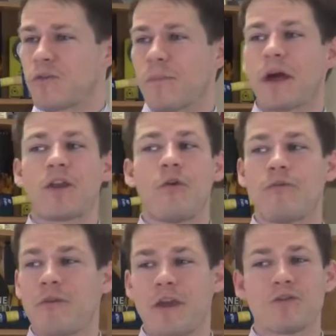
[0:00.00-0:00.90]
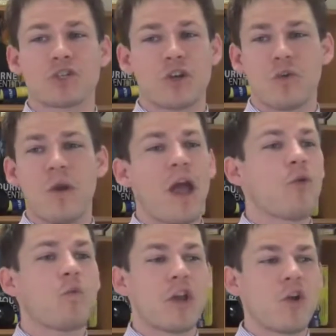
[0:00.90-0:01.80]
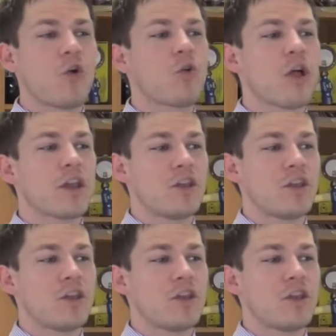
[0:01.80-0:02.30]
Somebody who fears you will